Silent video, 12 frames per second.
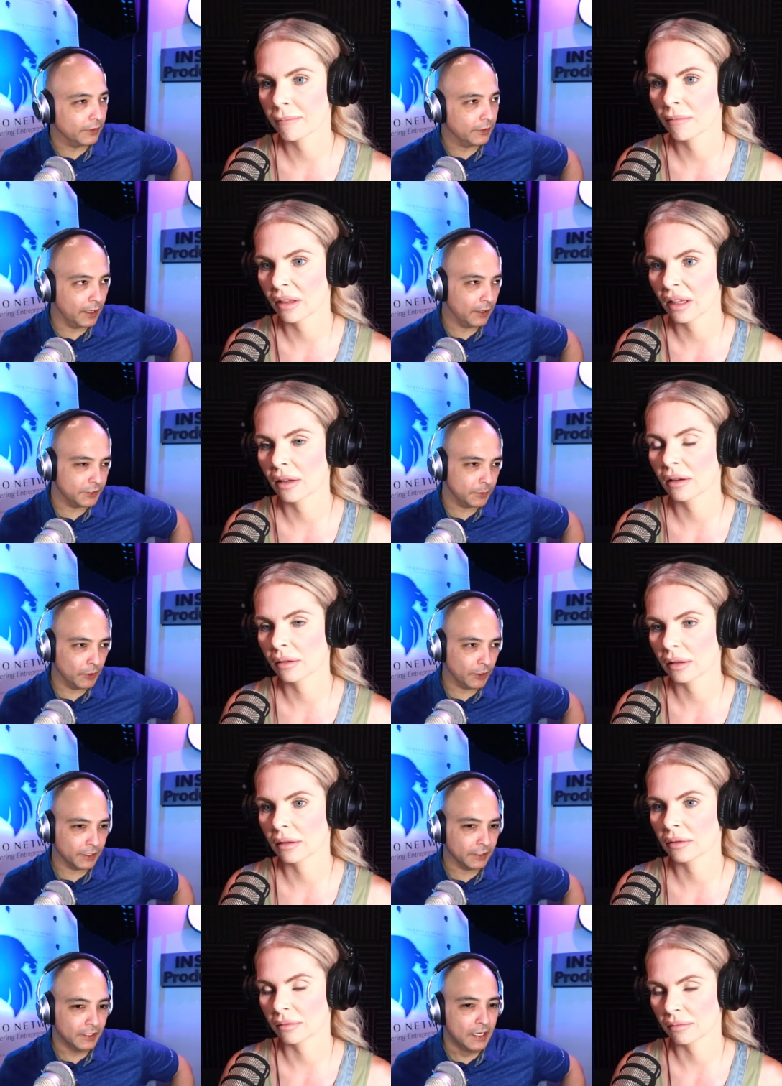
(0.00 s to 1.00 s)
Speaker 1: housing
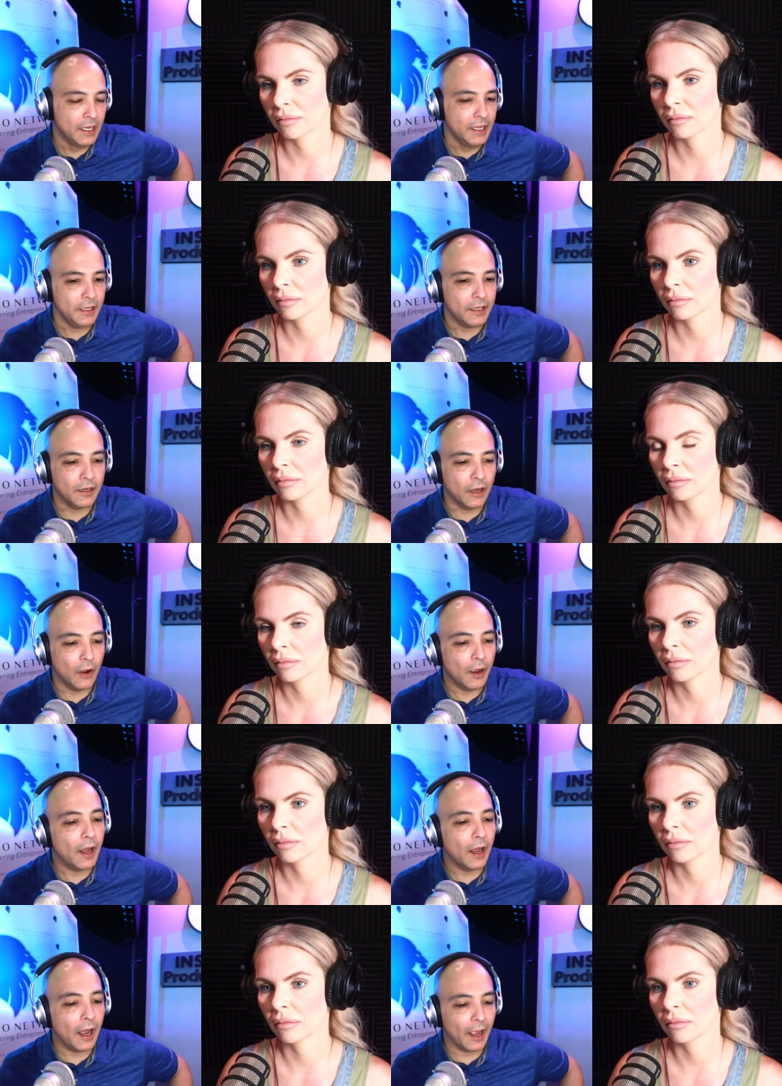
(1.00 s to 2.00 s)
market. You know,
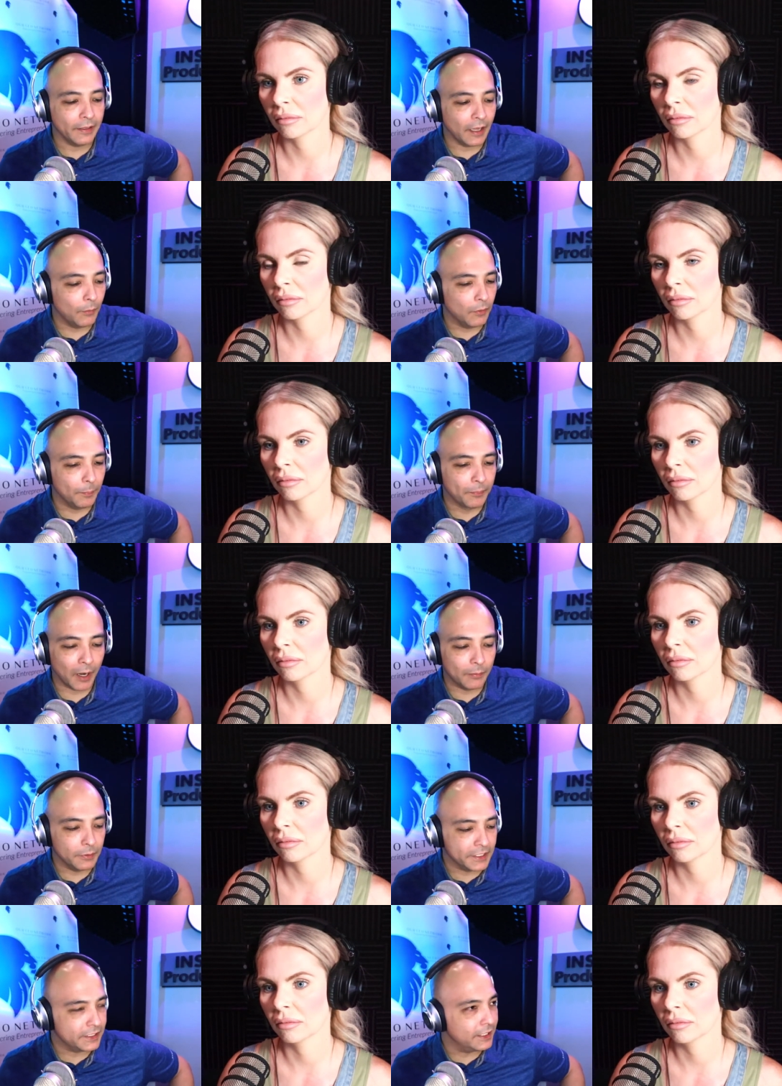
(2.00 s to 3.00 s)
I, I will
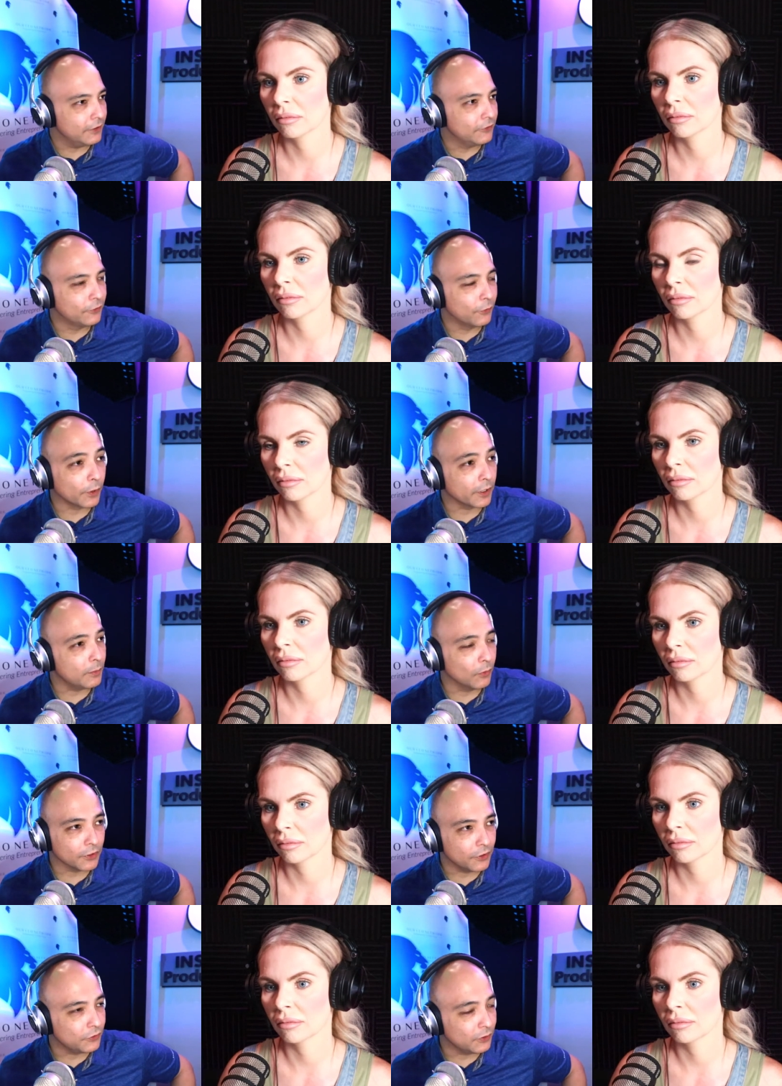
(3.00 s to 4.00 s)
probably see 40
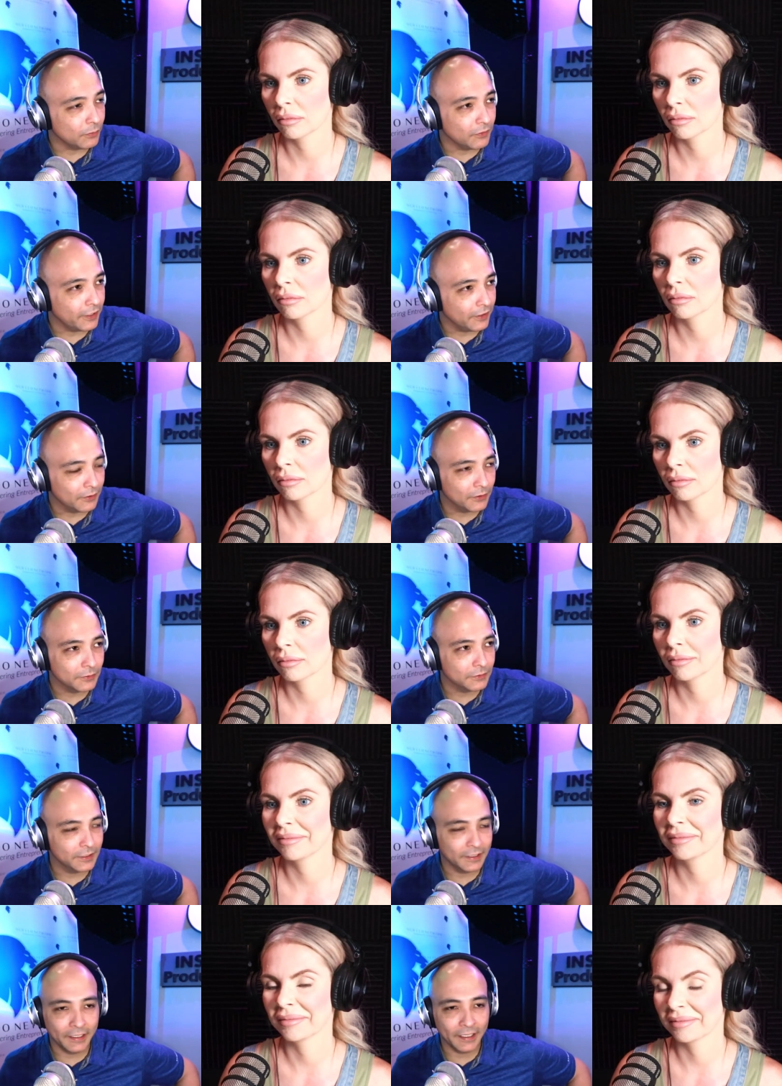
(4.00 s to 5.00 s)
more YouTube videos
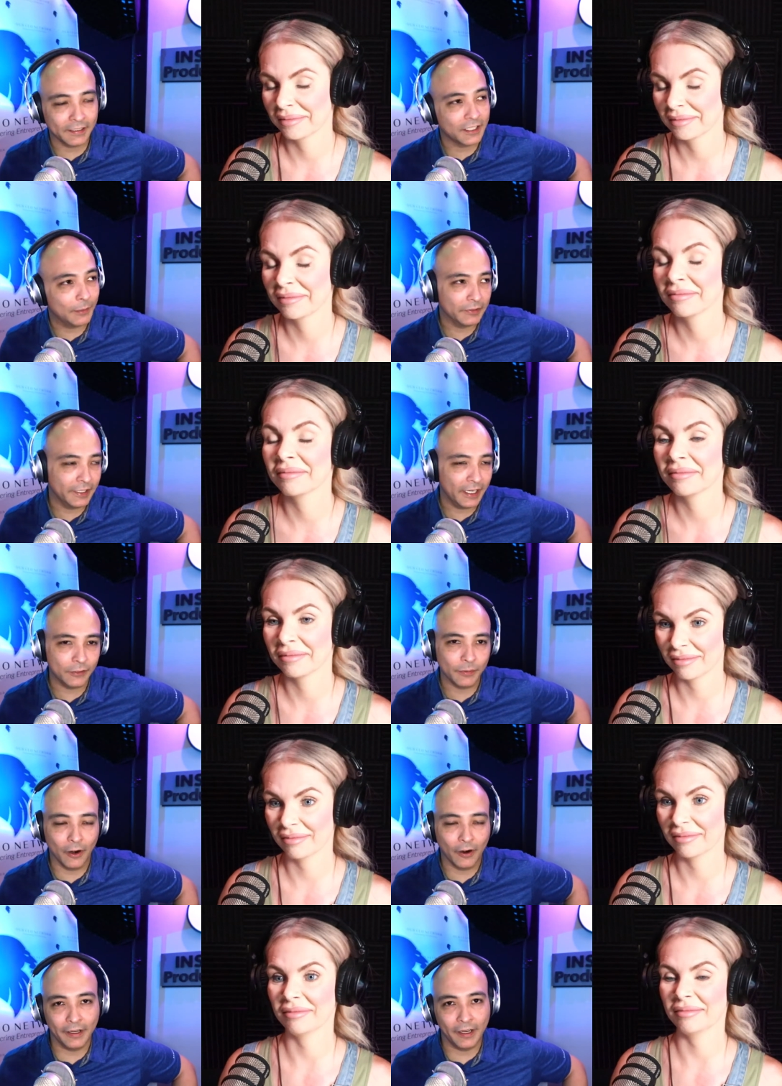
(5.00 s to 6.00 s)
in the next couple days
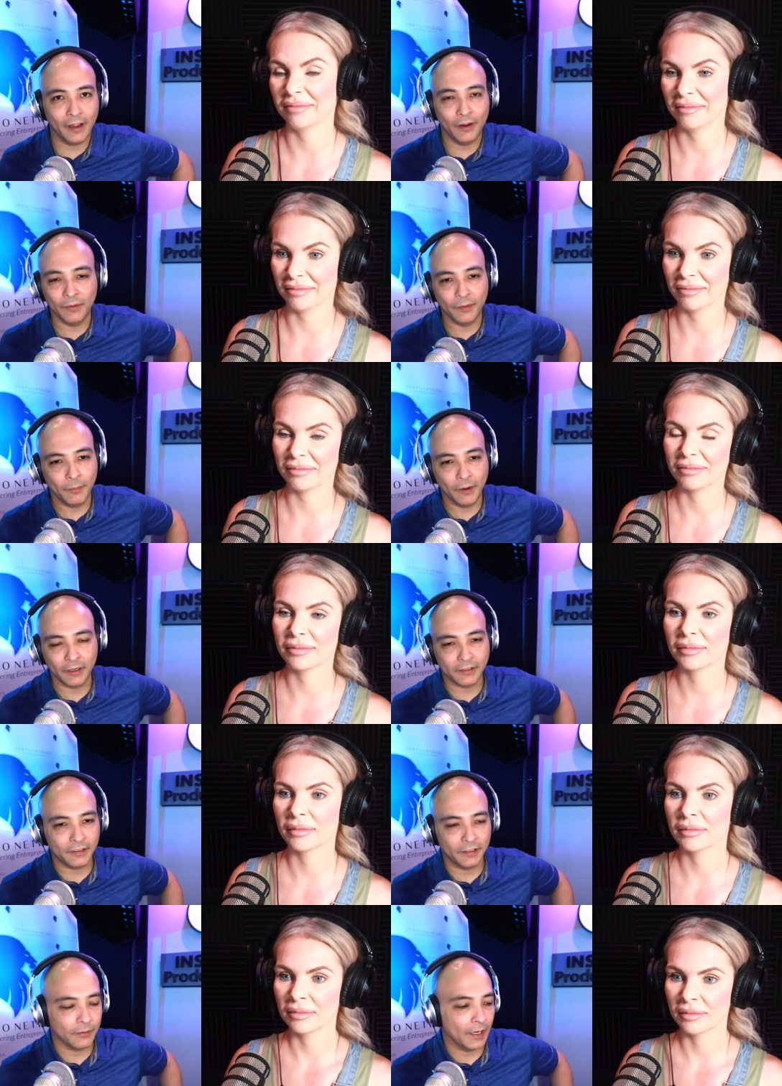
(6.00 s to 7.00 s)
regarding how the market's
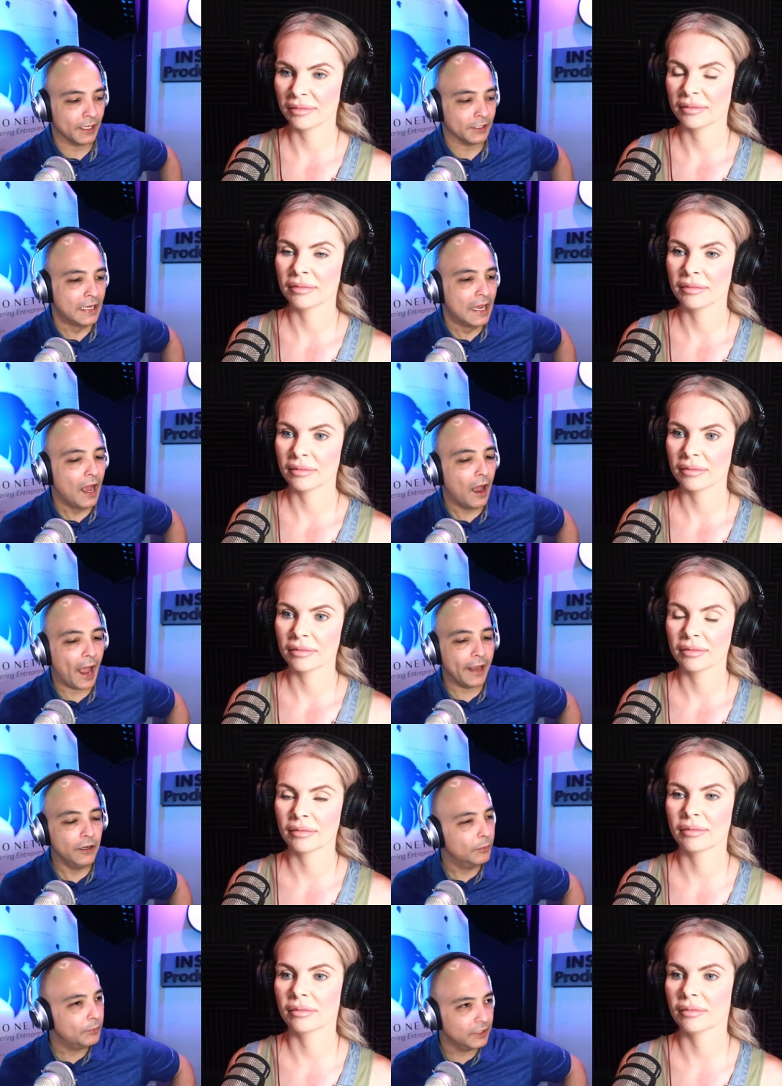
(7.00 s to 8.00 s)
going to crash. I
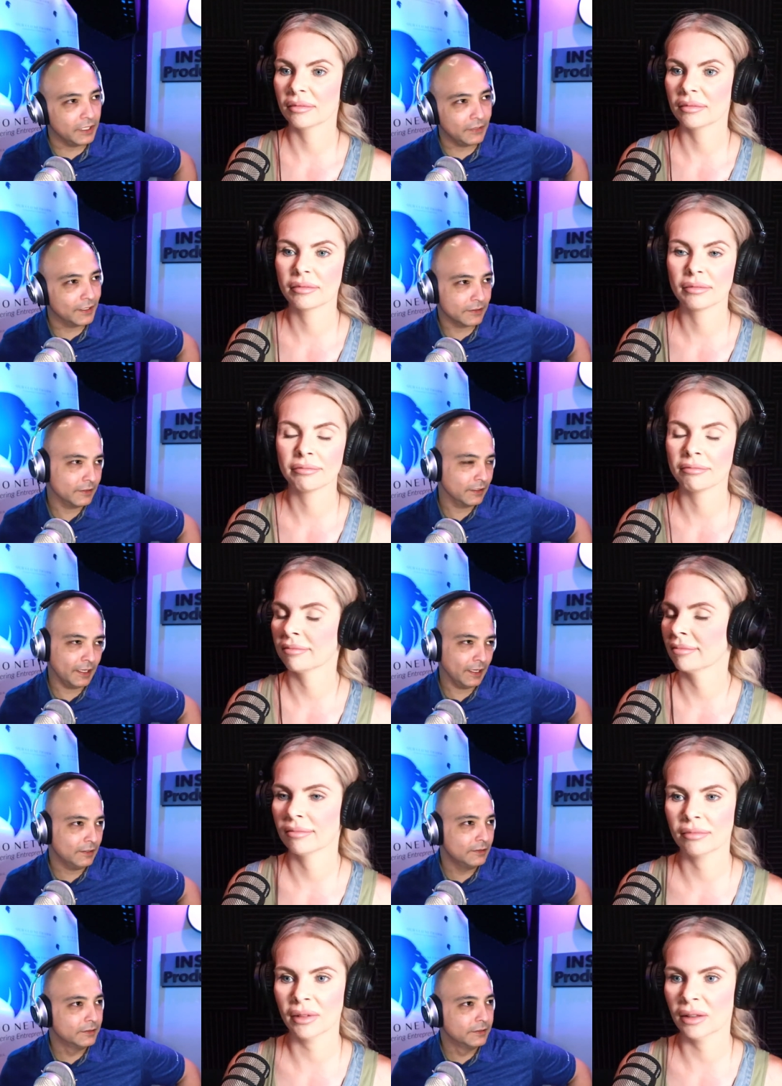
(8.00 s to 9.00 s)
don't believe that's the case.